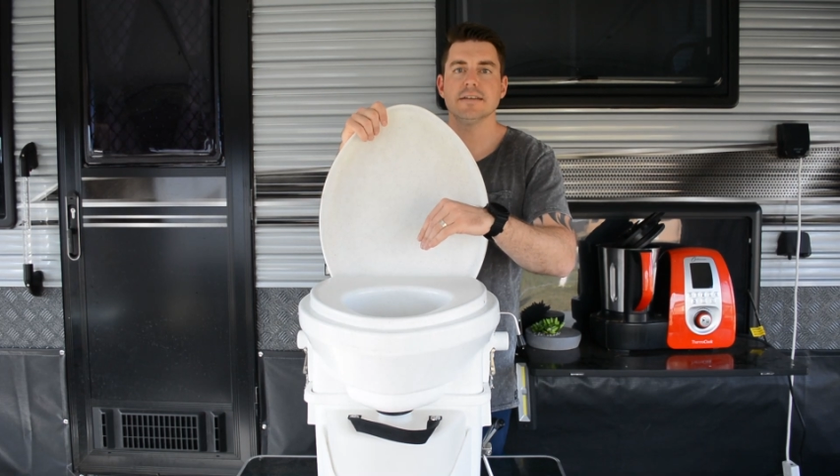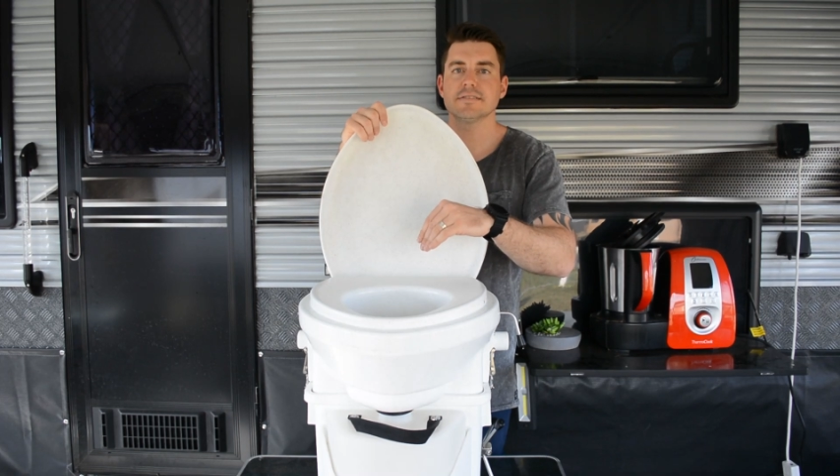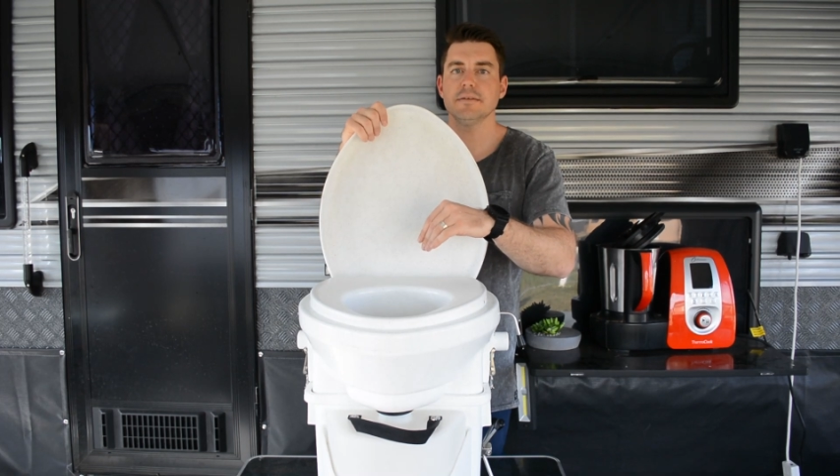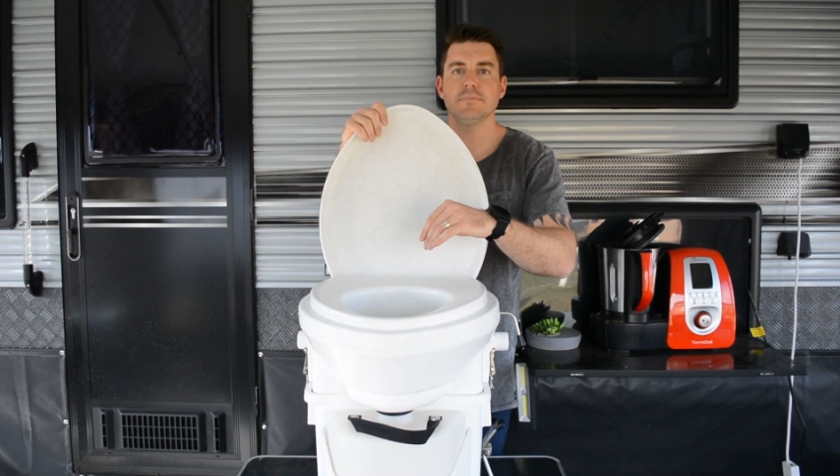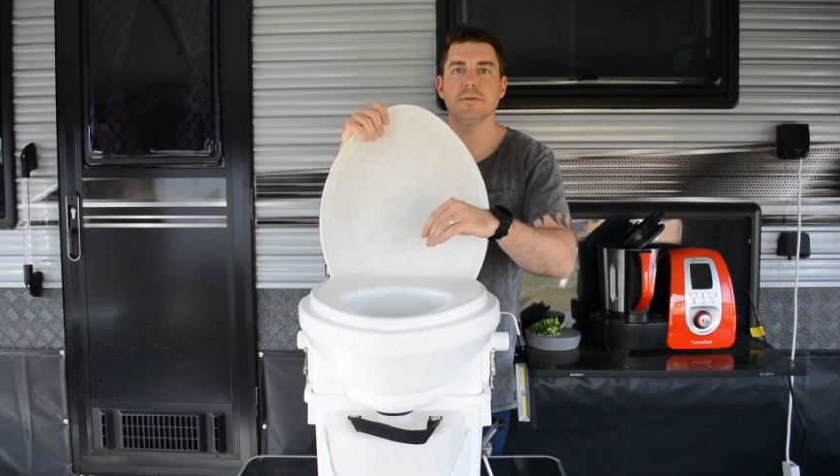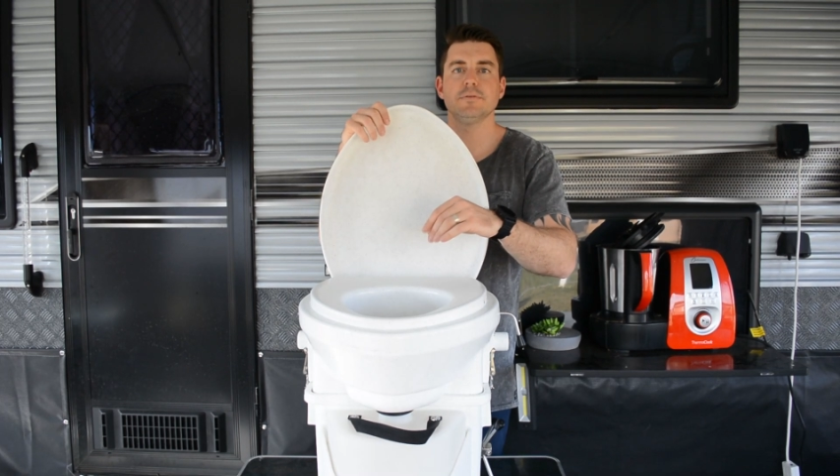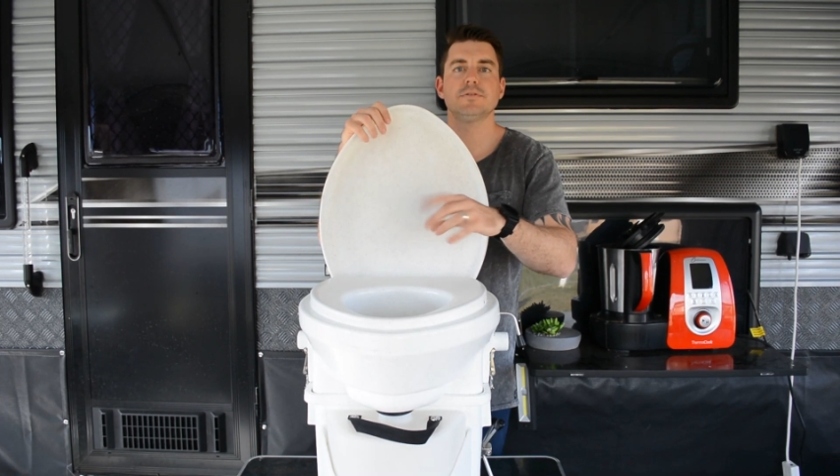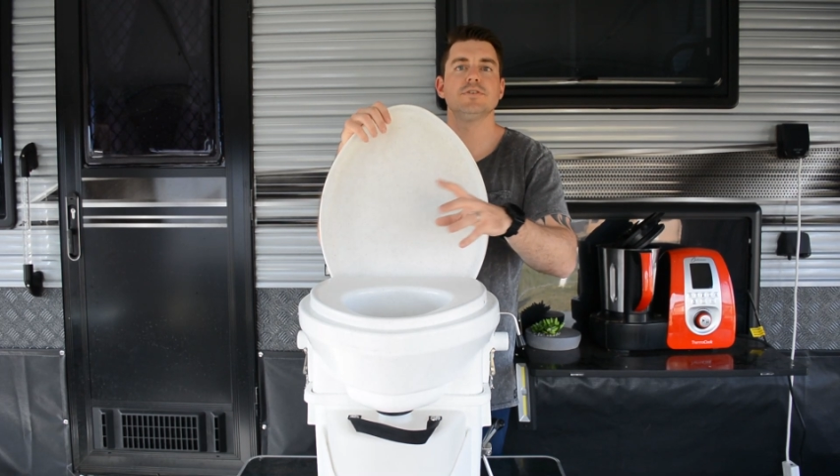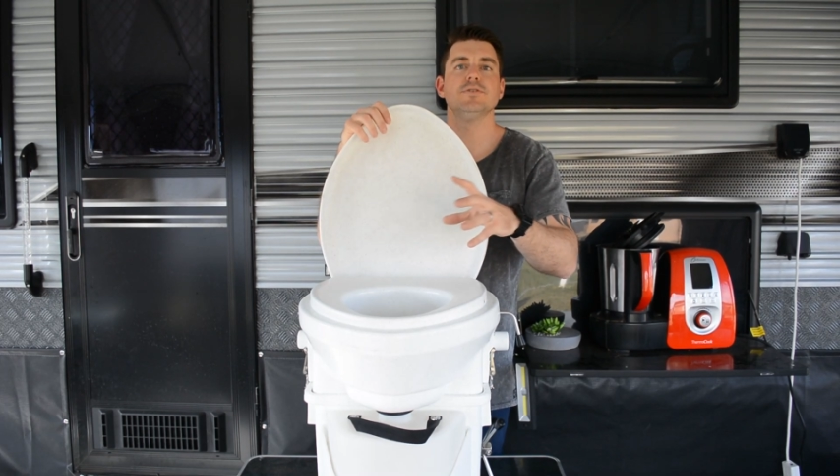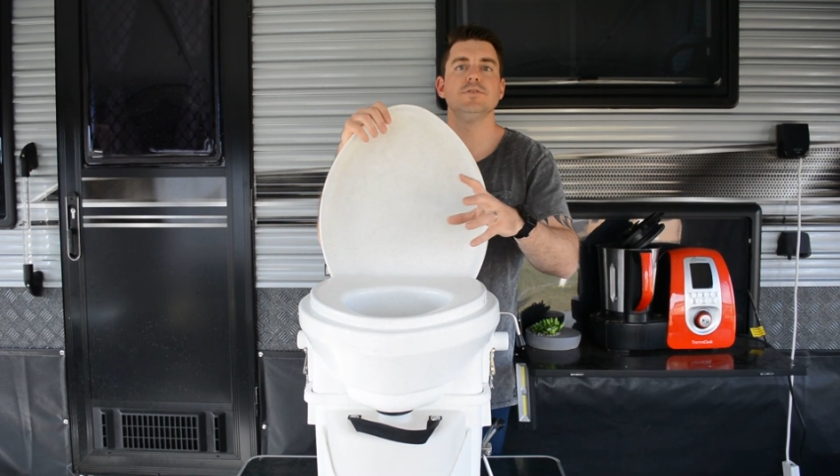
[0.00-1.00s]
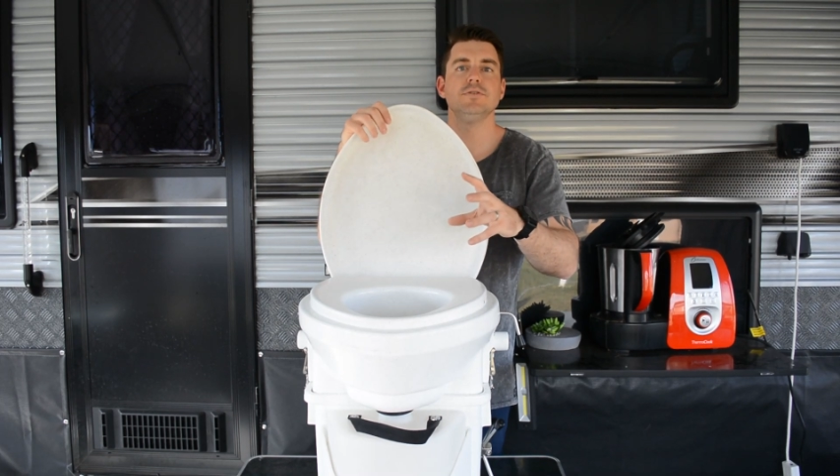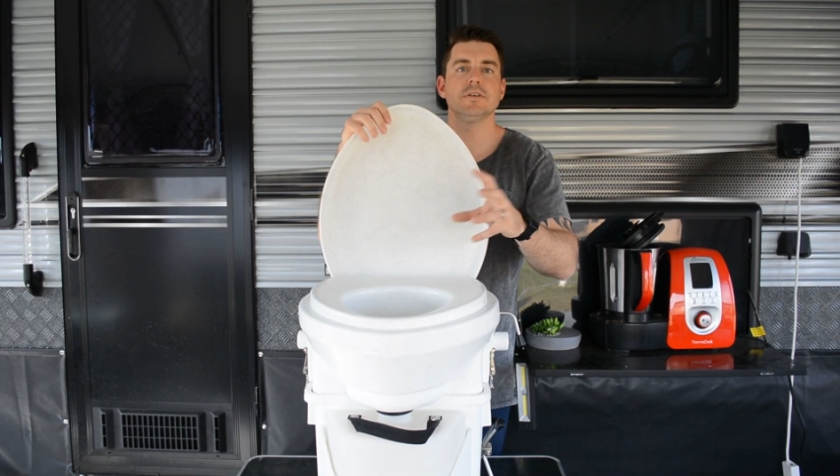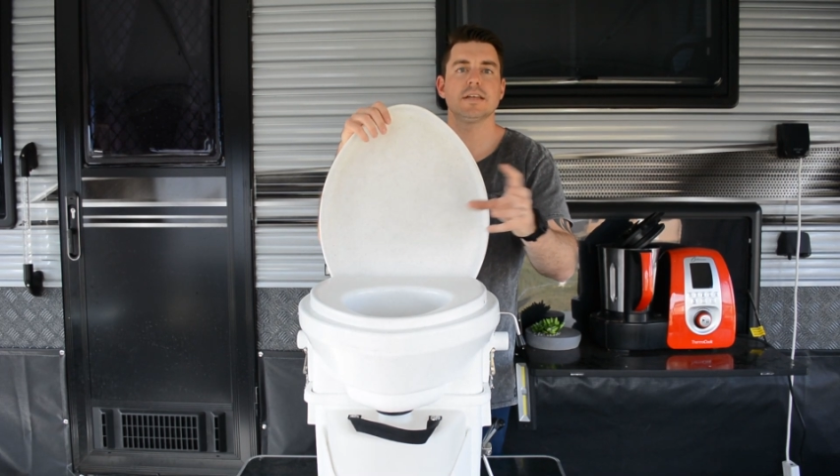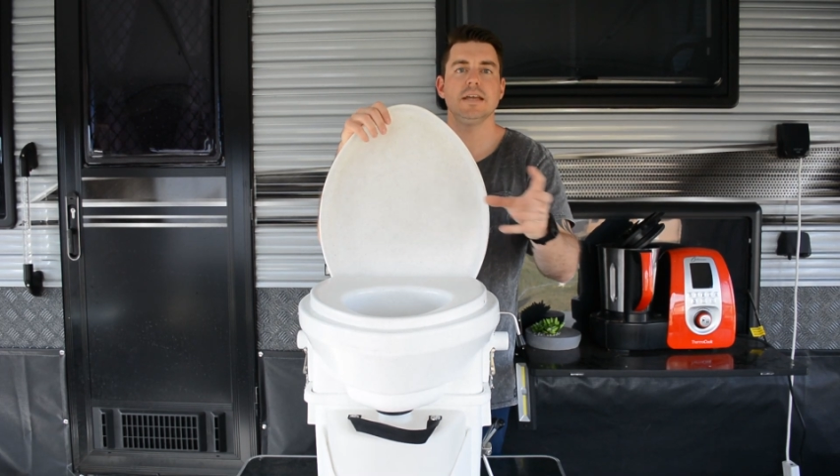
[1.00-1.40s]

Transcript: Some people do